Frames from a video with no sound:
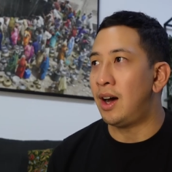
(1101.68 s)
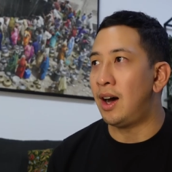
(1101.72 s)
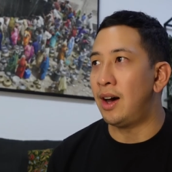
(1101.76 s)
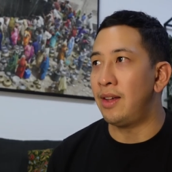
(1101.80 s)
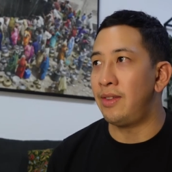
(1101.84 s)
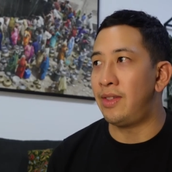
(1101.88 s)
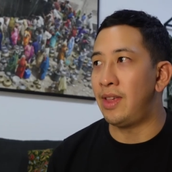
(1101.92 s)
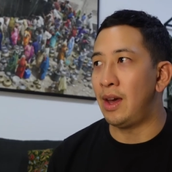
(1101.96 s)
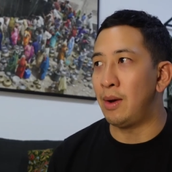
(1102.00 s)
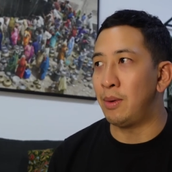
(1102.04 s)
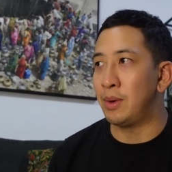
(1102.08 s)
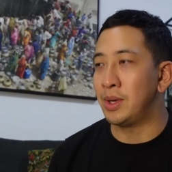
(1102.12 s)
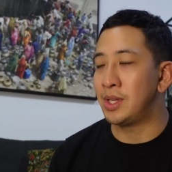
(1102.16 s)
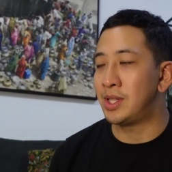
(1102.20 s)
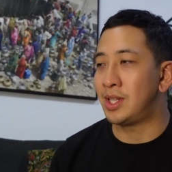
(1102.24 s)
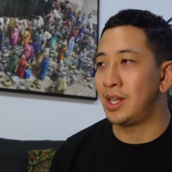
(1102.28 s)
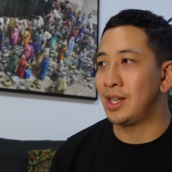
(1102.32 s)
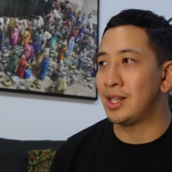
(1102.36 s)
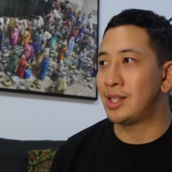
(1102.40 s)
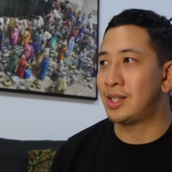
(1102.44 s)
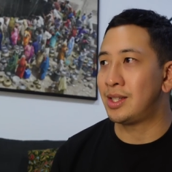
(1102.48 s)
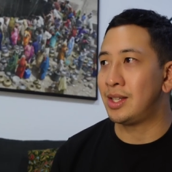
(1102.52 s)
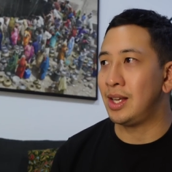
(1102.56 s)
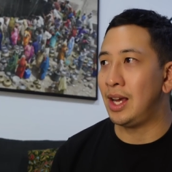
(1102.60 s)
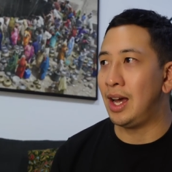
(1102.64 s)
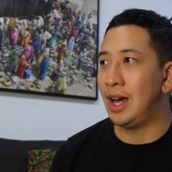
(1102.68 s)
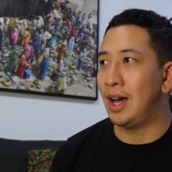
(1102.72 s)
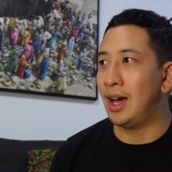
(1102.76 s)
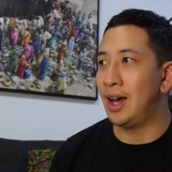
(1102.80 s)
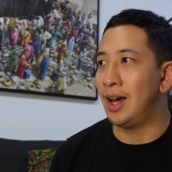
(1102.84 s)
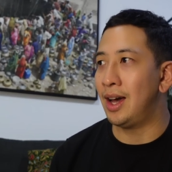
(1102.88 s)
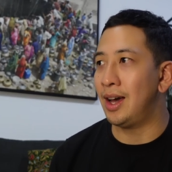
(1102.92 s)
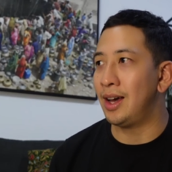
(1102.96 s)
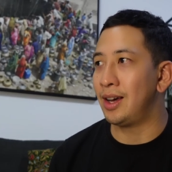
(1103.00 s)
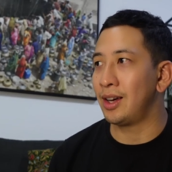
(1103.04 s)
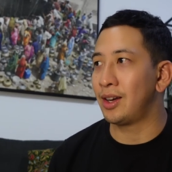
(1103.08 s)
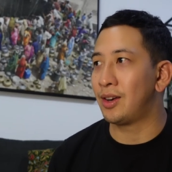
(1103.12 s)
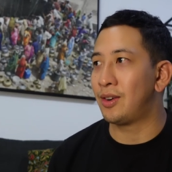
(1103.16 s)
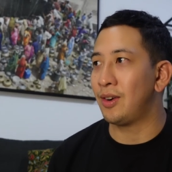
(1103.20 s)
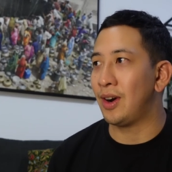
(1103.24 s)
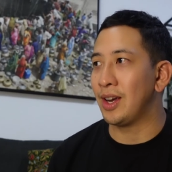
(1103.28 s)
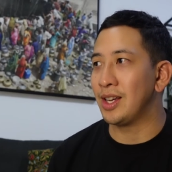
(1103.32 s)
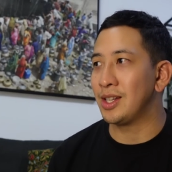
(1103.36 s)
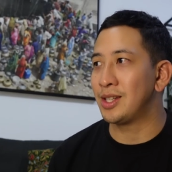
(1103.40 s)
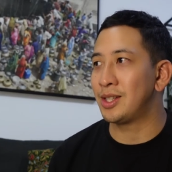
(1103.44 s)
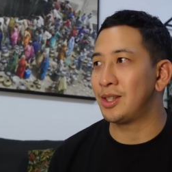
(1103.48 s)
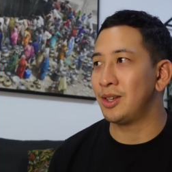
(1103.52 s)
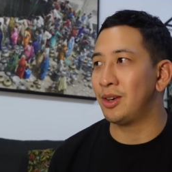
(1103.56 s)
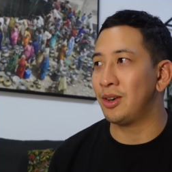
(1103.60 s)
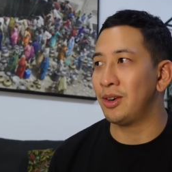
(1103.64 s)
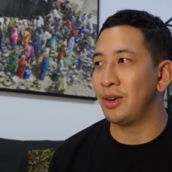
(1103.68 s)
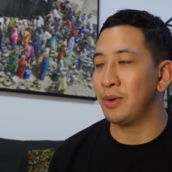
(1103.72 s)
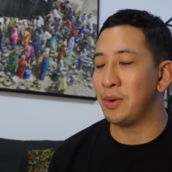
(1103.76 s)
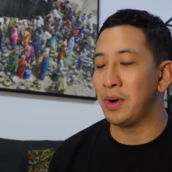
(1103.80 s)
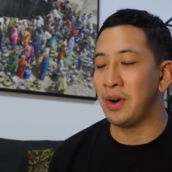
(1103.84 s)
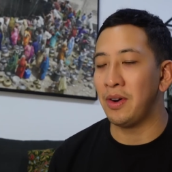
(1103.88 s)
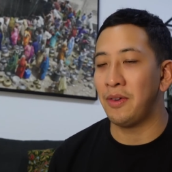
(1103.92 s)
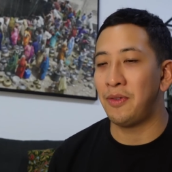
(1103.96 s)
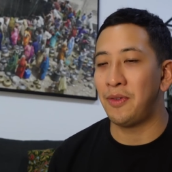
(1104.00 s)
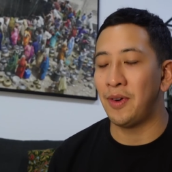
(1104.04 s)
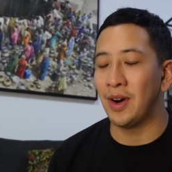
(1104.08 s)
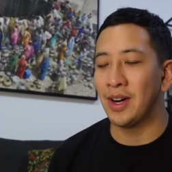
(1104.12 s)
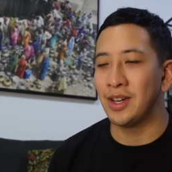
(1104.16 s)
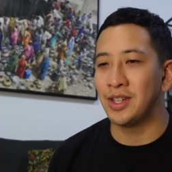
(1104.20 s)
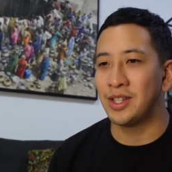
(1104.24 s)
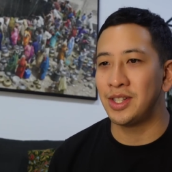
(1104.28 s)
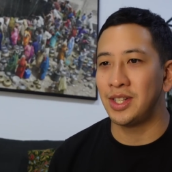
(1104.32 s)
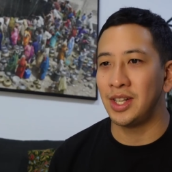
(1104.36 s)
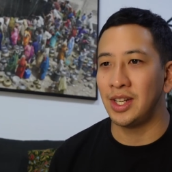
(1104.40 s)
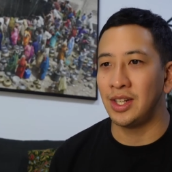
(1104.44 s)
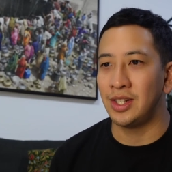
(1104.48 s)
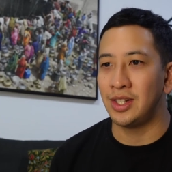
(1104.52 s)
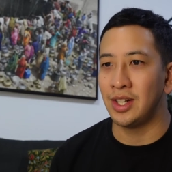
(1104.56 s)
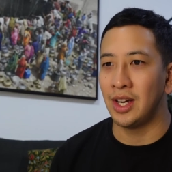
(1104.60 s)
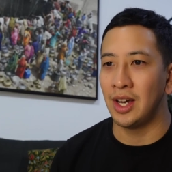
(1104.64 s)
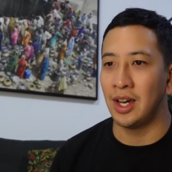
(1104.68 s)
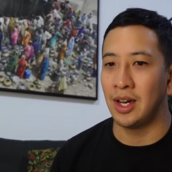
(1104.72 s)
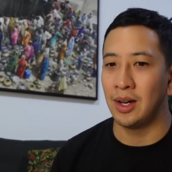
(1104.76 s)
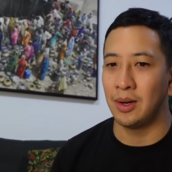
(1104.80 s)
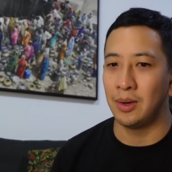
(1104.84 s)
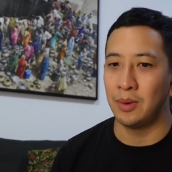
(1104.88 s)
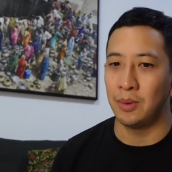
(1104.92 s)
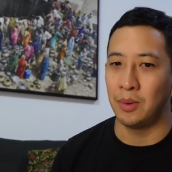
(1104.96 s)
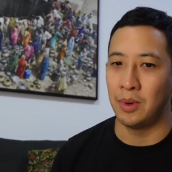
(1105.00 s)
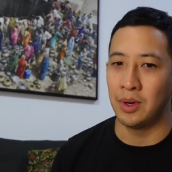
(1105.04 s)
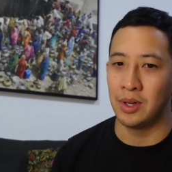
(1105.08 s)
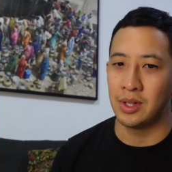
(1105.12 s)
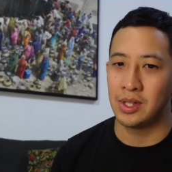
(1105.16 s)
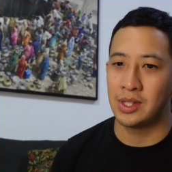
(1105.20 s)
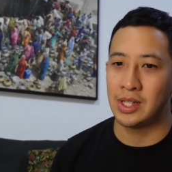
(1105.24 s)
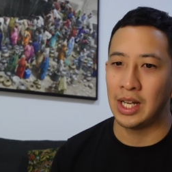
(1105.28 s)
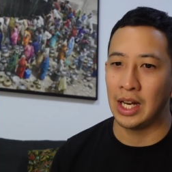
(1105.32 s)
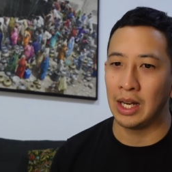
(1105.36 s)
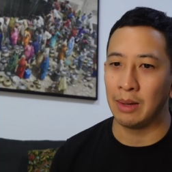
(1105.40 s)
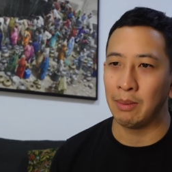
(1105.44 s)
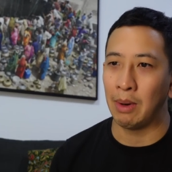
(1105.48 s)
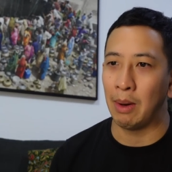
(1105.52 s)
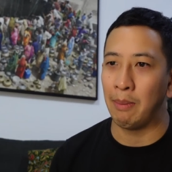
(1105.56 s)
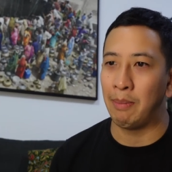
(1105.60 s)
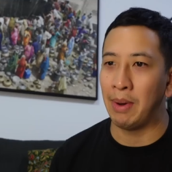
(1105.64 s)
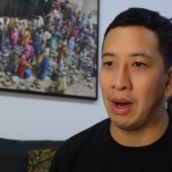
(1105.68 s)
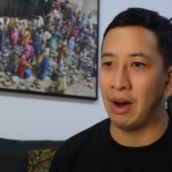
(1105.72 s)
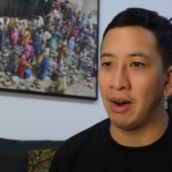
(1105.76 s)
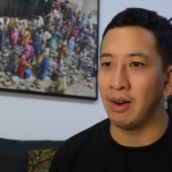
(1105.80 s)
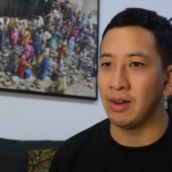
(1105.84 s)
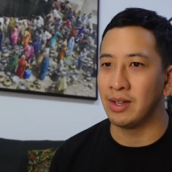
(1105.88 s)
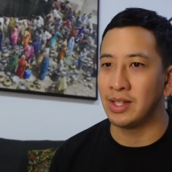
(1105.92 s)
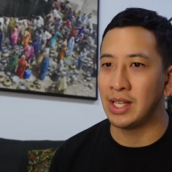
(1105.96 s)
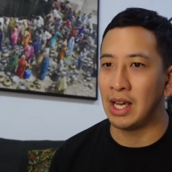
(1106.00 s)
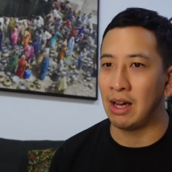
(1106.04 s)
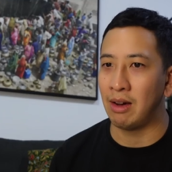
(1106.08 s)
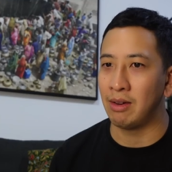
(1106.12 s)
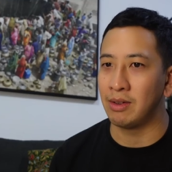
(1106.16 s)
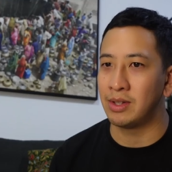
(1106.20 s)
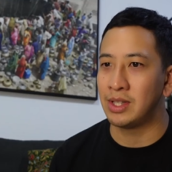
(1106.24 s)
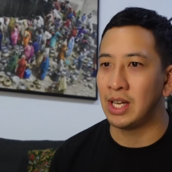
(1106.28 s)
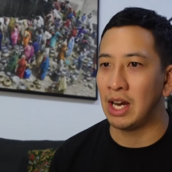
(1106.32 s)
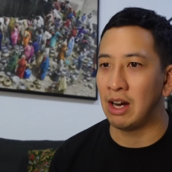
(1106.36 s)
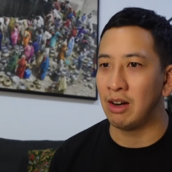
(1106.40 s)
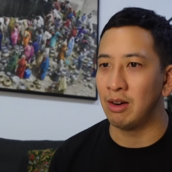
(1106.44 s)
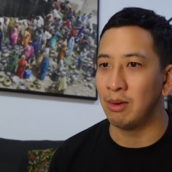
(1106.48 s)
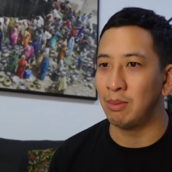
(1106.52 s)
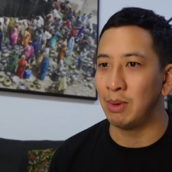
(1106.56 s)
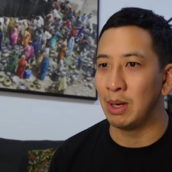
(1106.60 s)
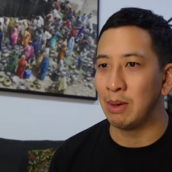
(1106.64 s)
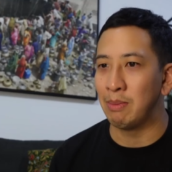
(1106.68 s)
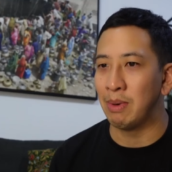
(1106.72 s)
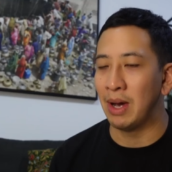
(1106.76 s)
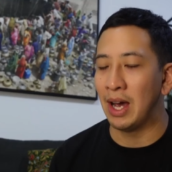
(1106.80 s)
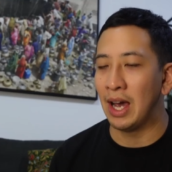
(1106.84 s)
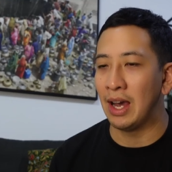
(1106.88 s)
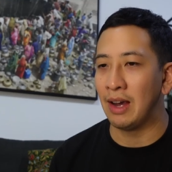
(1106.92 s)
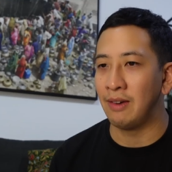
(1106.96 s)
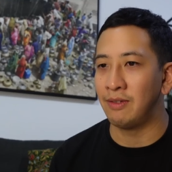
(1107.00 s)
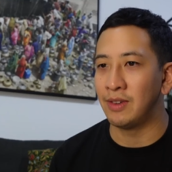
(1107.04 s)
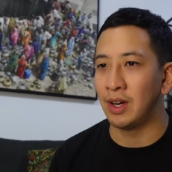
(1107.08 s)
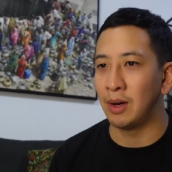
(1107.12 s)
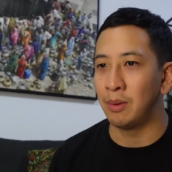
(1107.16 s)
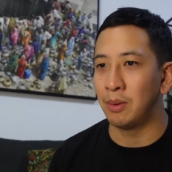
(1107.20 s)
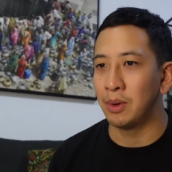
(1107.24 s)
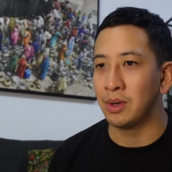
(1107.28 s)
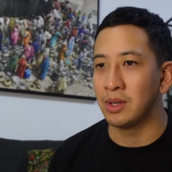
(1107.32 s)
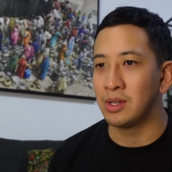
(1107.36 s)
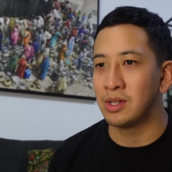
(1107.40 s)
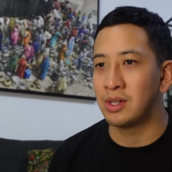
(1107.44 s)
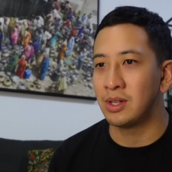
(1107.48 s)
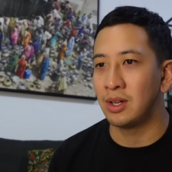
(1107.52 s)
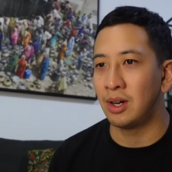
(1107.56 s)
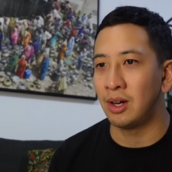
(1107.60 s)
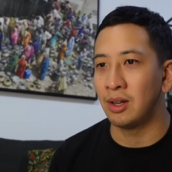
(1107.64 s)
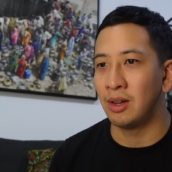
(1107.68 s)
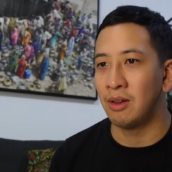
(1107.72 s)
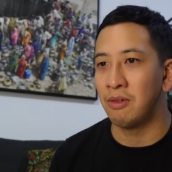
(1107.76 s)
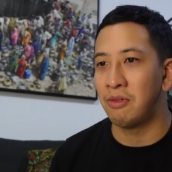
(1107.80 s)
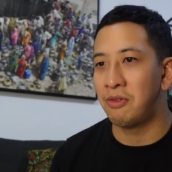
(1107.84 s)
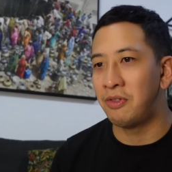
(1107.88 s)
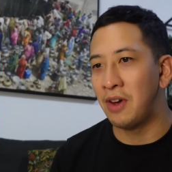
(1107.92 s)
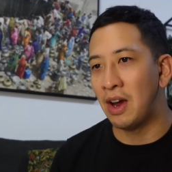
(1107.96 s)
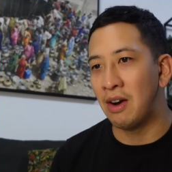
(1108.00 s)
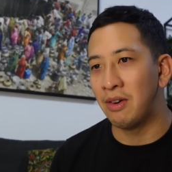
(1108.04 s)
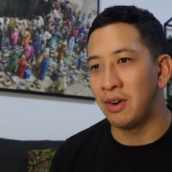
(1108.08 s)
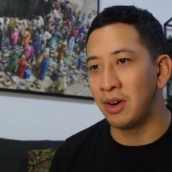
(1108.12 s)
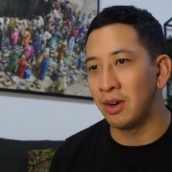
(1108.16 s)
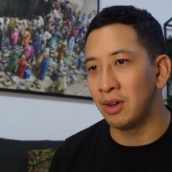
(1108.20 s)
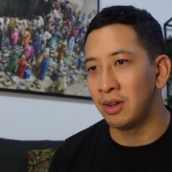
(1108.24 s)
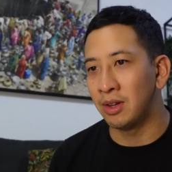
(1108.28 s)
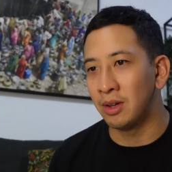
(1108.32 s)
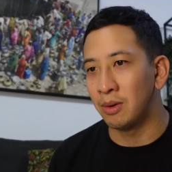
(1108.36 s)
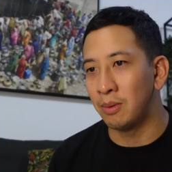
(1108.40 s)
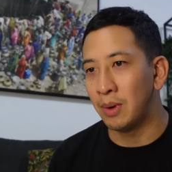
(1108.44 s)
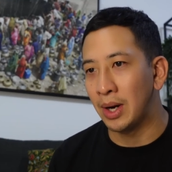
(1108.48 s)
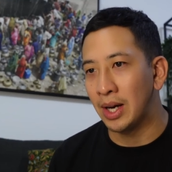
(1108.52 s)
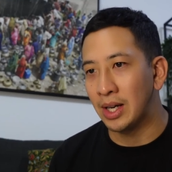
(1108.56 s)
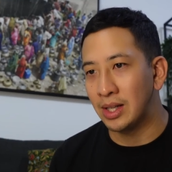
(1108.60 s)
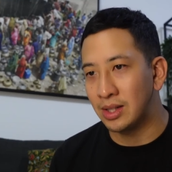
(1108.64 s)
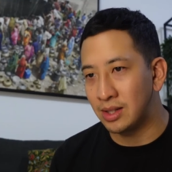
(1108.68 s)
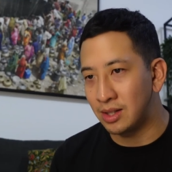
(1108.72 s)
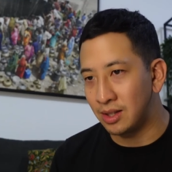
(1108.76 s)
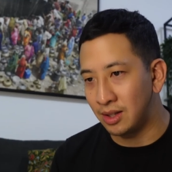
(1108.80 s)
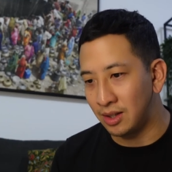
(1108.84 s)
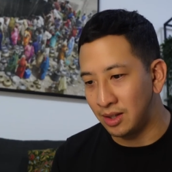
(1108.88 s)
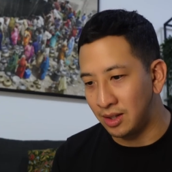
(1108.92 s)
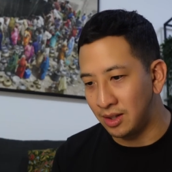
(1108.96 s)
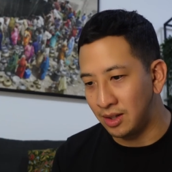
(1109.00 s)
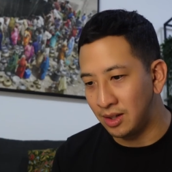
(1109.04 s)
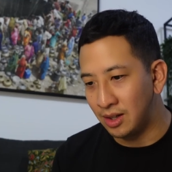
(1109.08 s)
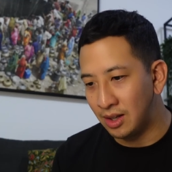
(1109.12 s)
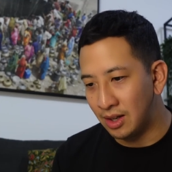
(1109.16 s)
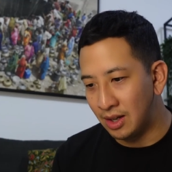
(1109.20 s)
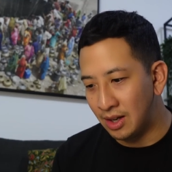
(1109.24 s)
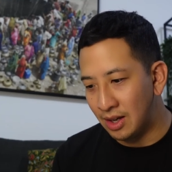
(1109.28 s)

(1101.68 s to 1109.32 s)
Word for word: there was this uh, great story where a French teacher was telling my parents how terribly behaved I was on the ferry on the way to